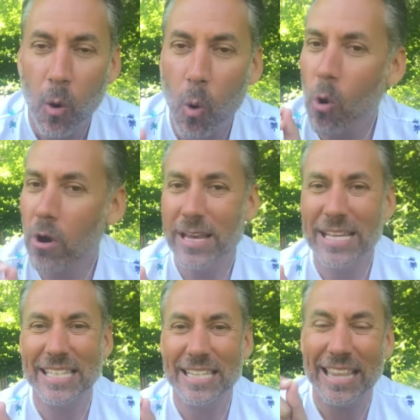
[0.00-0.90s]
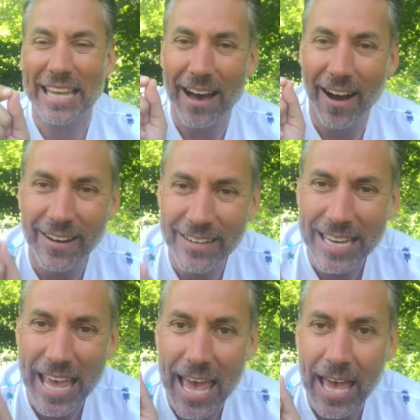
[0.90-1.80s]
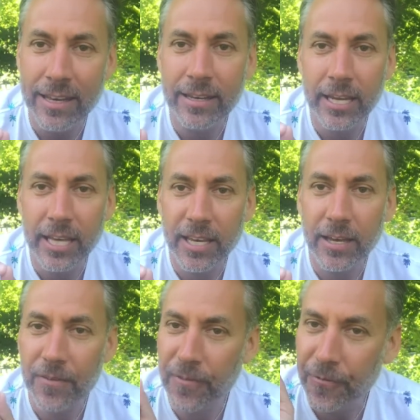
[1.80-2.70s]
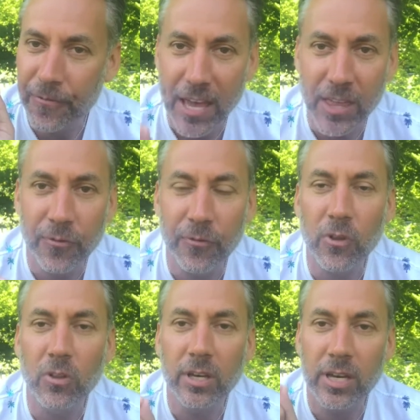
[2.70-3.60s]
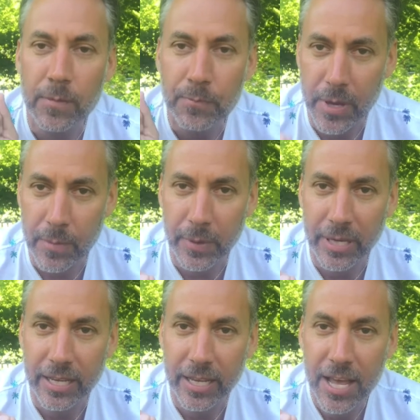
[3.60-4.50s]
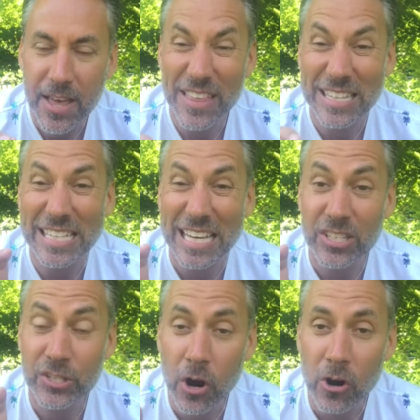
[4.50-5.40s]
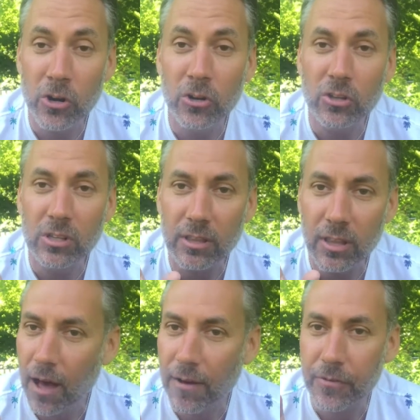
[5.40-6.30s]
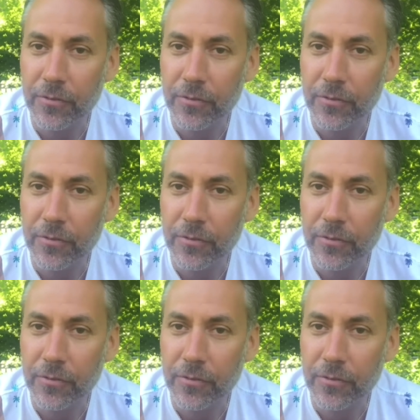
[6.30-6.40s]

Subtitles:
Or is it the unending, faithful commitment, this eternal love